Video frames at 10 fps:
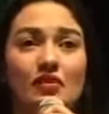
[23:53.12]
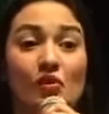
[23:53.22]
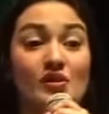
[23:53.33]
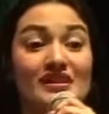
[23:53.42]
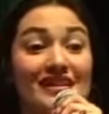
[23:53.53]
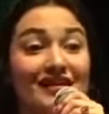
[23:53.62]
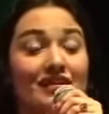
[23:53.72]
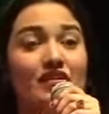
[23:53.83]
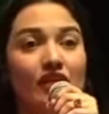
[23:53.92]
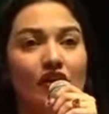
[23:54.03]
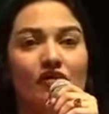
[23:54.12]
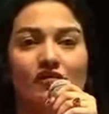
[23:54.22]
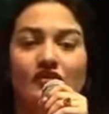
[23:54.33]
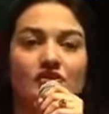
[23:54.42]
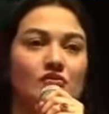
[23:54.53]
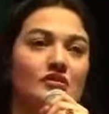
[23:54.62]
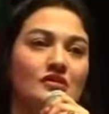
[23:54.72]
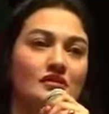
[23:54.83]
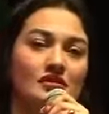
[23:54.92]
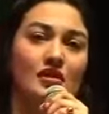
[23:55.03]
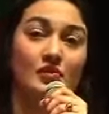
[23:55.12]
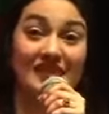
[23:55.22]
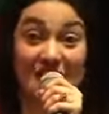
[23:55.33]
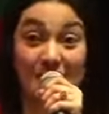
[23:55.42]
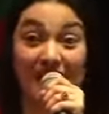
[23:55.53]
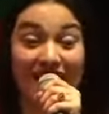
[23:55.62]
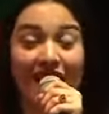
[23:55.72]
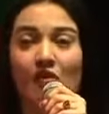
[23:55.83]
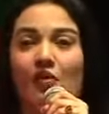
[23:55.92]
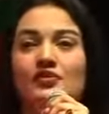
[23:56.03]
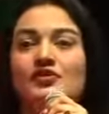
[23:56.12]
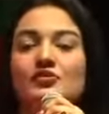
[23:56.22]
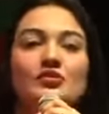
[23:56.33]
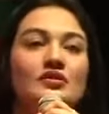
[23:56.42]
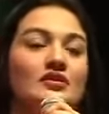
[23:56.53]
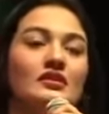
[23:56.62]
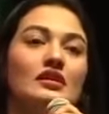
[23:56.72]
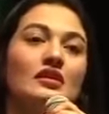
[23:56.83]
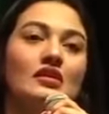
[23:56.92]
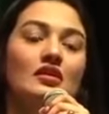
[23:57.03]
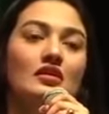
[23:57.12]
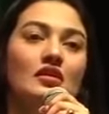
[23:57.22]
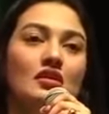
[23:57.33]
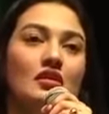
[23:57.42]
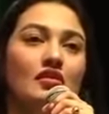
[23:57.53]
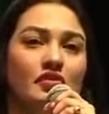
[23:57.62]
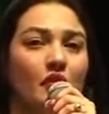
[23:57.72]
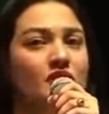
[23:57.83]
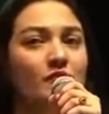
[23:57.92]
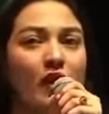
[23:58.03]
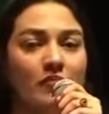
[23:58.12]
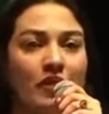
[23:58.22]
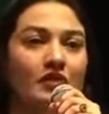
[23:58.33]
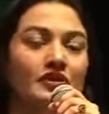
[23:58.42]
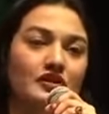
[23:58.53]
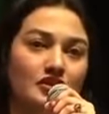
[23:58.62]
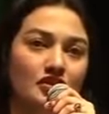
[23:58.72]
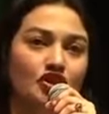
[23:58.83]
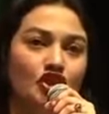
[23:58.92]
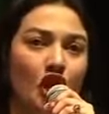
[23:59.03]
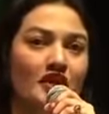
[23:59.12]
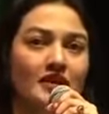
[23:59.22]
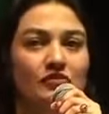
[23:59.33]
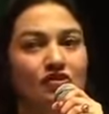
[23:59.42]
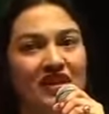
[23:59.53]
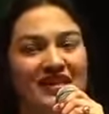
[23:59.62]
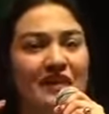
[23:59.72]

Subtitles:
who was taking care of the students, was keeping an eye on the students. Those barbarians shot him 3